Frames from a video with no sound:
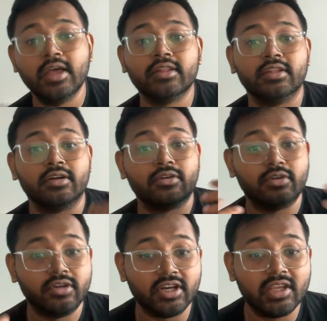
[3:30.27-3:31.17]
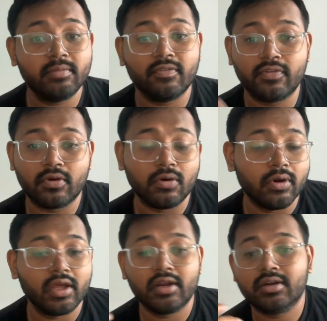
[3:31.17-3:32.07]
The dream of a
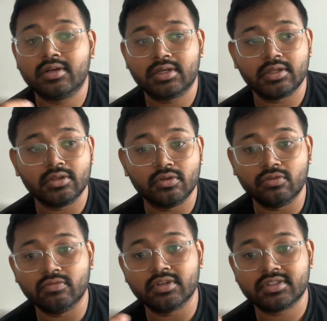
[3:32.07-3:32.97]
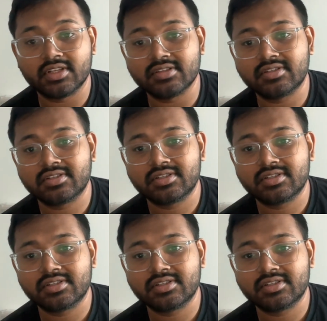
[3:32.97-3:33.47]
coherent universe is